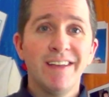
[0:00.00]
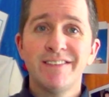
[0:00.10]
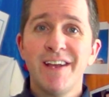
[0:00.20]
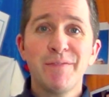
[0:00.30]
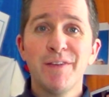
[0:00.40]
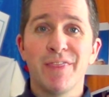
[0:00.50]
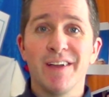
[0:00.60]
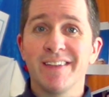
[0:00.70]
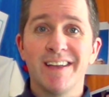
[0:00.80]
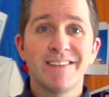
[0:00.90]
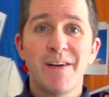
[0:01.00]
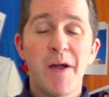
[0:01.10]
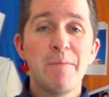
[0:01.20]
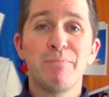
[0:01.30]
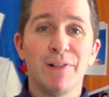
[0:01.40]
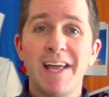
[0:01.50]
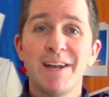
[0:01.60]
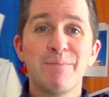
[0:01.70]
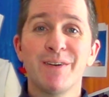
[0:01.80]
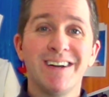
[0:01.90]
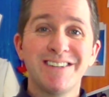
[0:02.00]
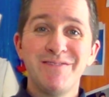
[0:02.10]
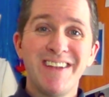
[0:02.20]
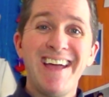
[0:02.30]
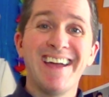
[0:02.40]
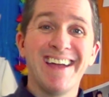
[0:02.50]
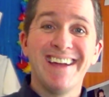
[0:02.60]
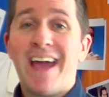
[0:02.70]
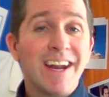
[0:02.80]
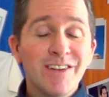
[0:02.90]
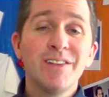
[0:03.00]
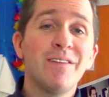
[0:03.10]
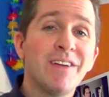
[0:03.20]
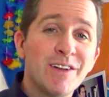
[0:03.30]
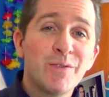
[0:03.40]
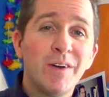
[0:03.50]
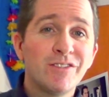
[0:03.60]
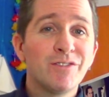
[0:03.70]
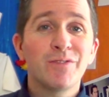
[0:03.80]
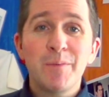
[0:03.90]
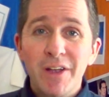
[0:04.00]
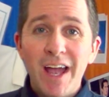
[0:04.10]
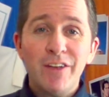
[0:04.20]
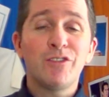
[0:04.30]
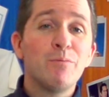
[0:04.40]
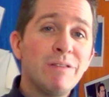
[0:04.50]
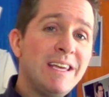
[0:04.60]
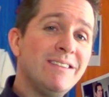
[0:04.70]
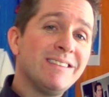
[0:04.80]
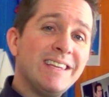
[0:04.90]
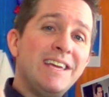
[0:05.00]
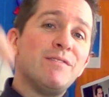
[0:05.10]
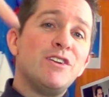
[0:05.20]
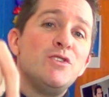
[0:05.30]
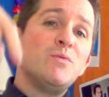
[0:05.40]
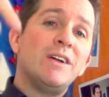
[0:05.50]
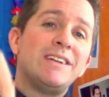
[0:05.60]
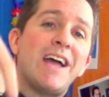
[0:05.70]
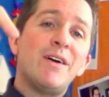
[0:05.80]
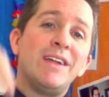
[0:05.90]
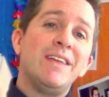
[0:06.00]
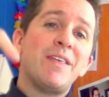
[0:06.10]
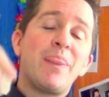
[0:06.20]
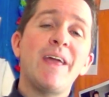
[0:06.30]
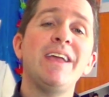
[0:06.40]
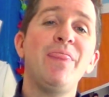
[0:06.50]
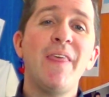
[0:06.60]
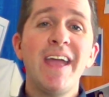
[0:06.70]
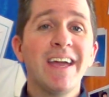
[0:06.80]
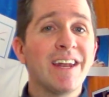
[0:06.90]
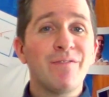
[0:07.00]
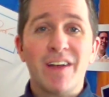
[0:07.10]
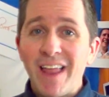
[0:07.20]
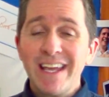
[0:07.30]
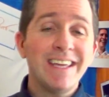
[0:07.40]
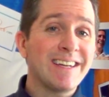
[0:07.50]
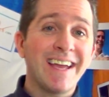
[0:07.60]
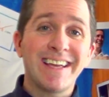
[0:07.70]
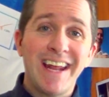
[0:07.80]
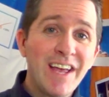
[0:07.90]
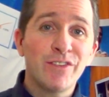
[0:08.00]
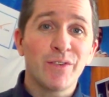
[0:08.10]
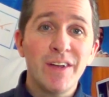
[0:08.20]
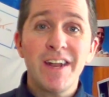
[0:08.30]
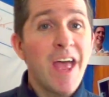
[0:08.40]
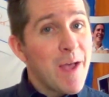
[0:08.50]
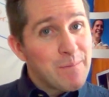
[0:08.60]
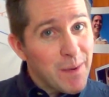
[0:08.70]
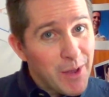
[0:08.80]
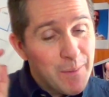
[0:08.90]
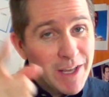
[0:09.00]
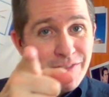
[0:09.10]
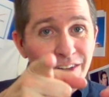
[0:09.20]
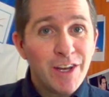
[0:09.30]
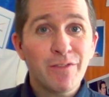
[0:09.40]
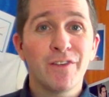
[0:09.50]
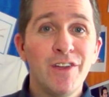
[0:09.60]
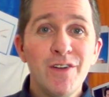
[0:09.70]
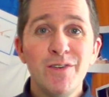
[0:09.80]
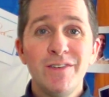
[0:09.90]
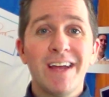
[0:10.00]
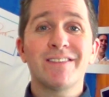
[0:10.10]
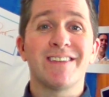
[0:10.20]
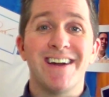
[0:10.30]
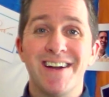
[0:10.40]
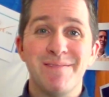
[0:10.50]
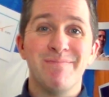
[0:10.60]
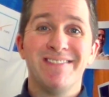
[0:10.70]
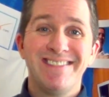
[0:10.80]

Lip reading: that's everything. That's how I plan a productive day. And I do love getting questions from you guys, so please leave a new one down in the thingy thing, and if I like it and I can answer it, maybe I'll make a video for you next time.